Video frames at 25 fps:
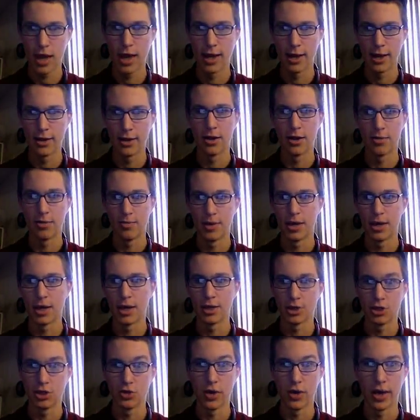ended up
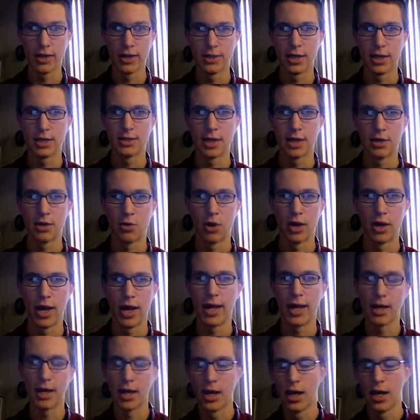being two headsets on one
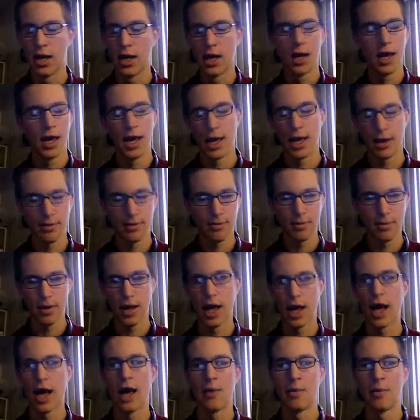head, and
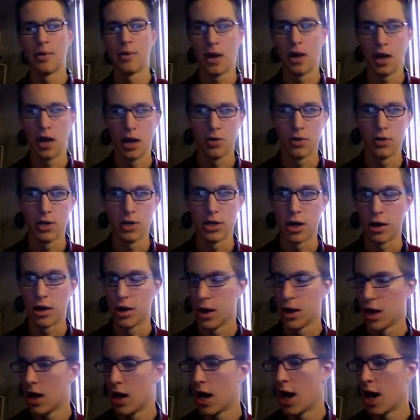I'm a retard.
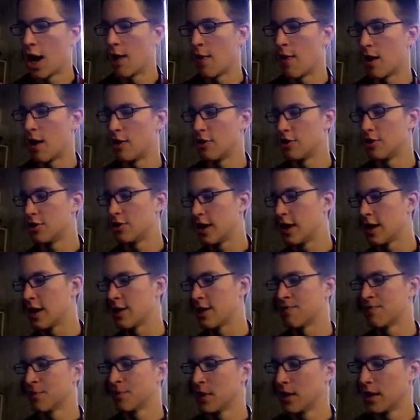Other
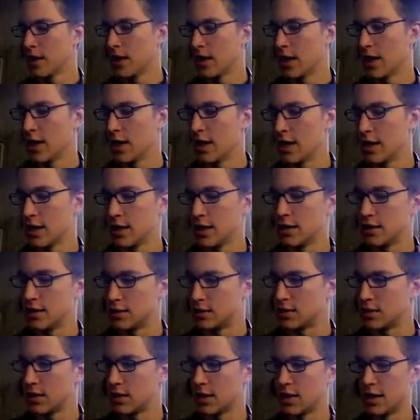thing
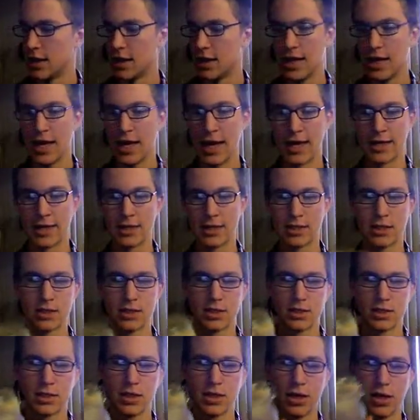is
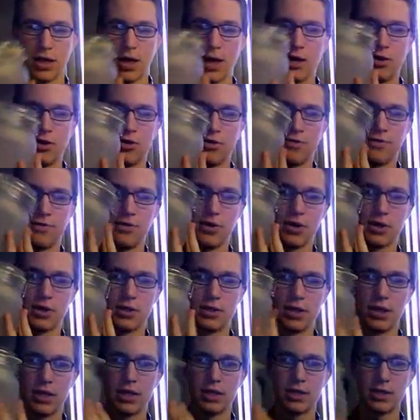this. I don't know if you can
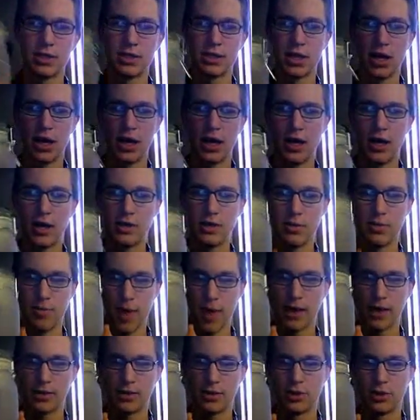see. It's a
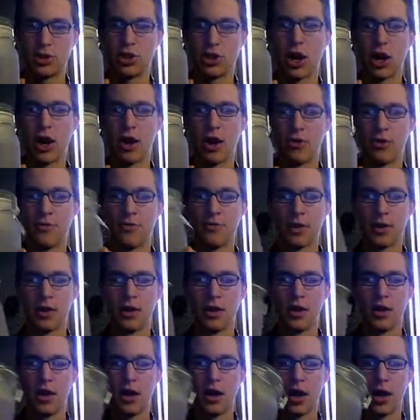mason jar.
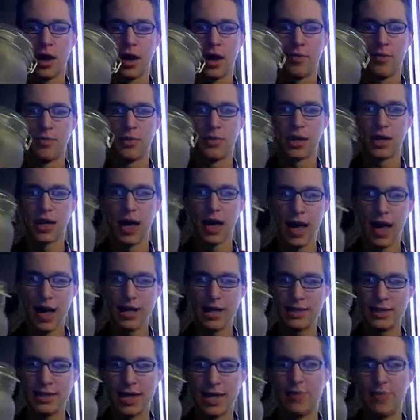The
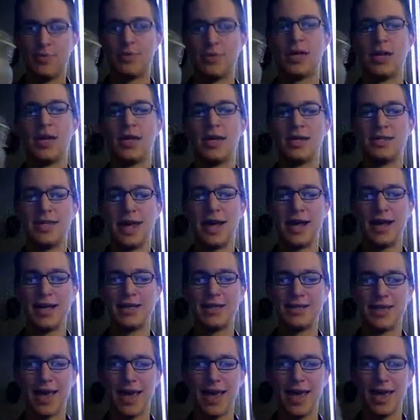concept is that
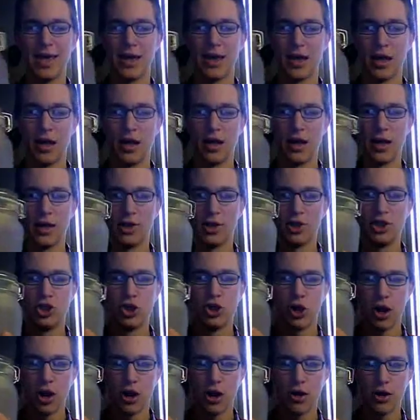it's a
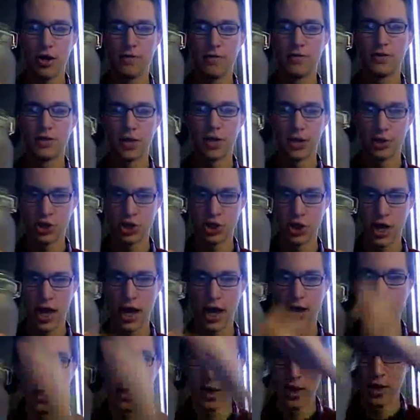jar of sunshine,